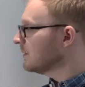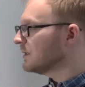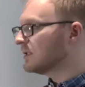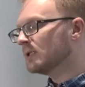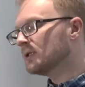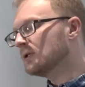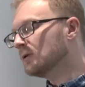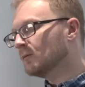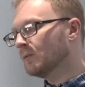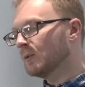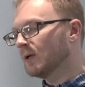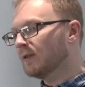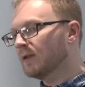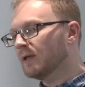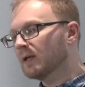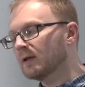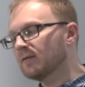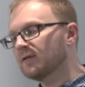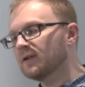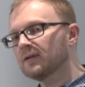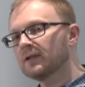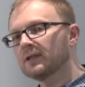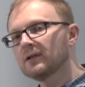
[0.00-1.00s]
This is one thing
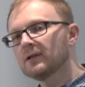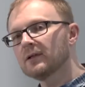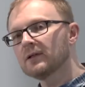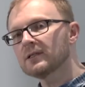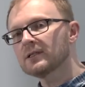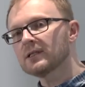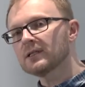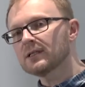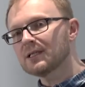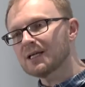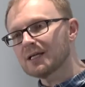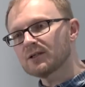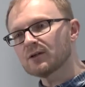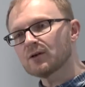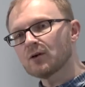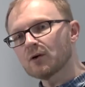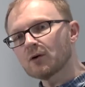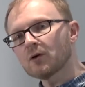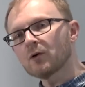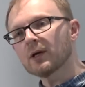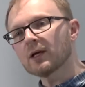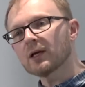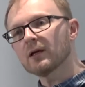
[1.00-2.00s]
I've definitely noticed. It has
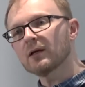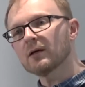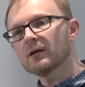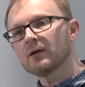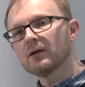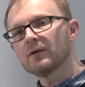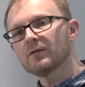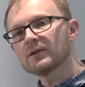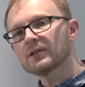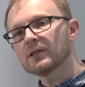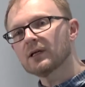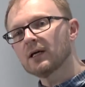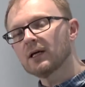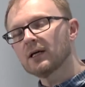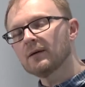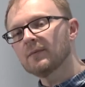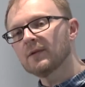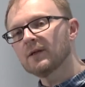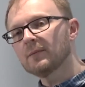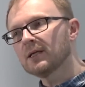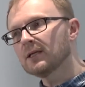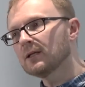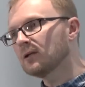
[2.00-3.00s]
got quicker over
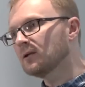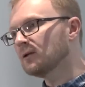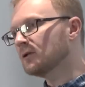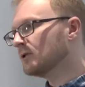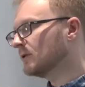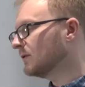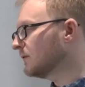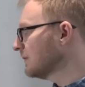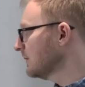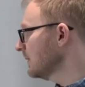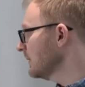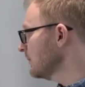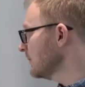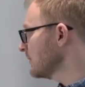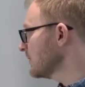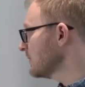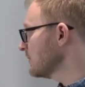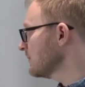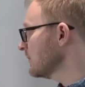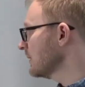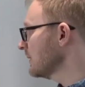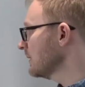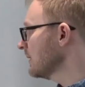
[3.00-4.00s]
time, the BenQ software, which
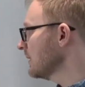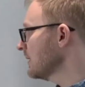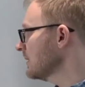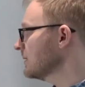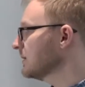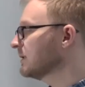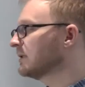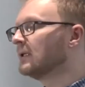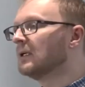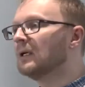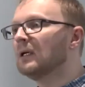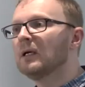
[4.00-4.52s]
is really nice.